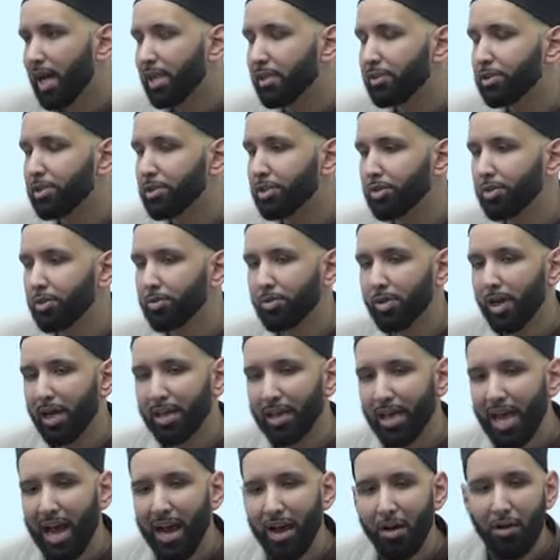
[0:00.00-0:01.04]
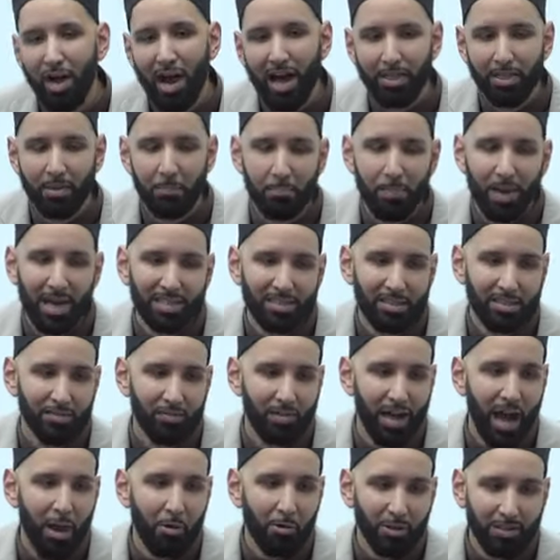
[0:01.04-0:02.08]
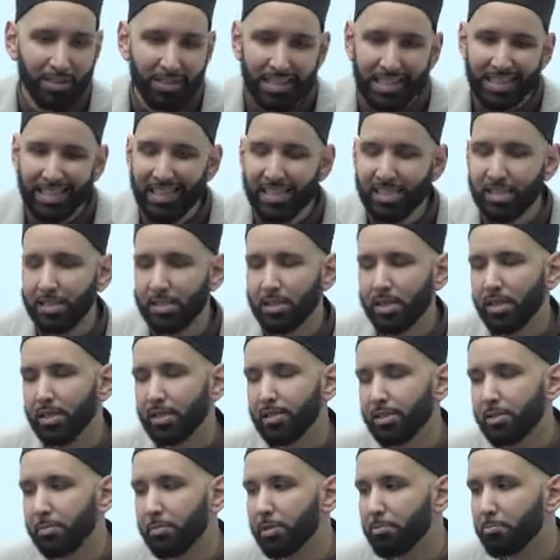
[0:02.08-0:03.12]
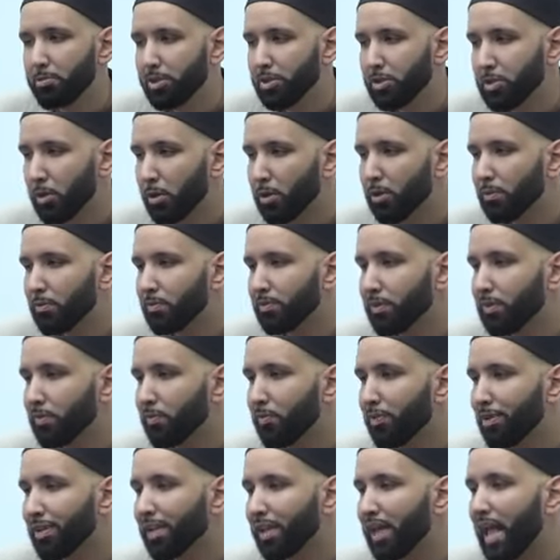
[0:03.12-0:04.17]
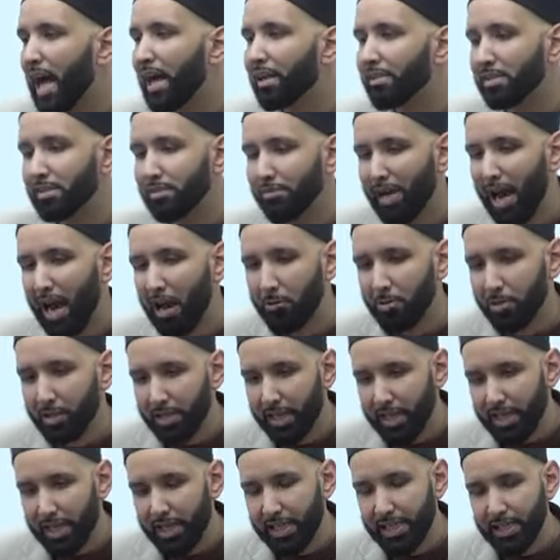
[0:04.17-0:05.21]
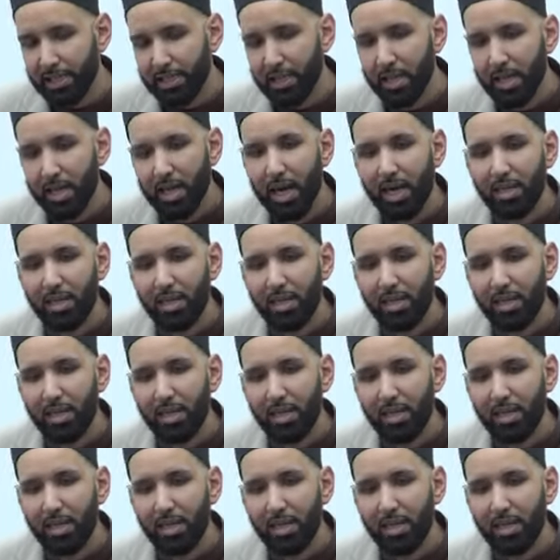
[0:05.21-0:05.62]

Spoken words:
and to allow the best of our deeds to be reserved for the last of our days